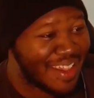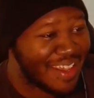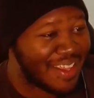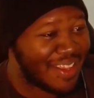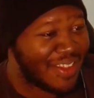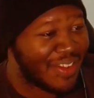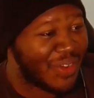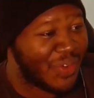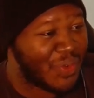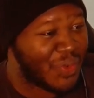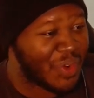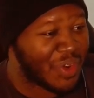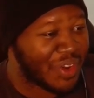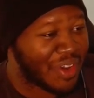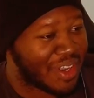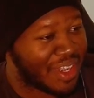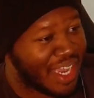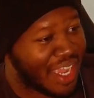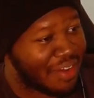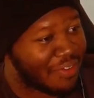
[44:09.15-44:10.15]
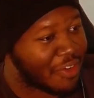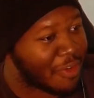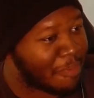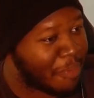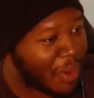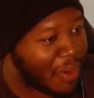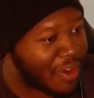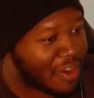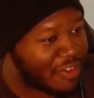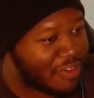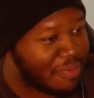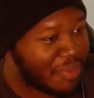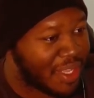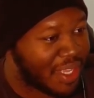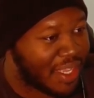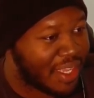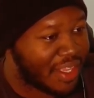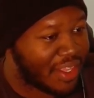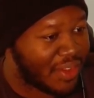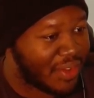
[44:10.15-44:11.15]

You weren't ever part of me.